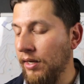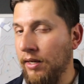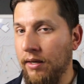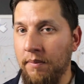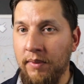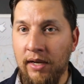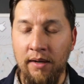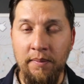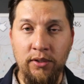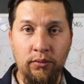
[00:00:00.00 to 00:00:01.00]
um, they
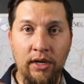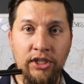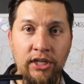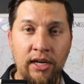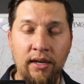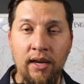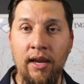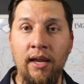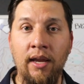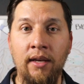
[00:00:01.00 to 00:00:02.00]
end up stretching it
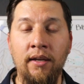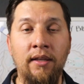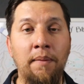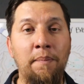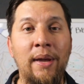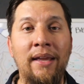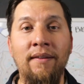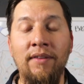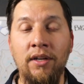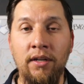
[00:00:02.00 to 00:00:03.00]
and the
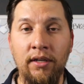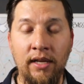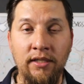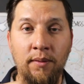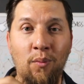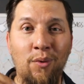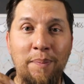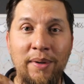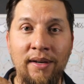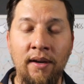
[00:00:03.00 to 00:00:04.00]
bend of the hook ends up
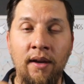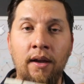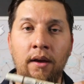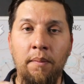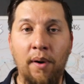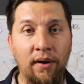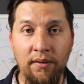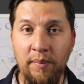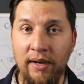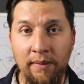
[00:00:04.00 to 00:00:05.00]
ripping part
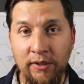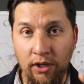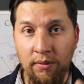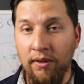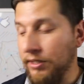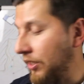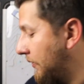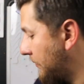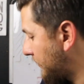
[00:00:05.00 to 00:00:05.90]
of the bait. Let me show you what it looks like.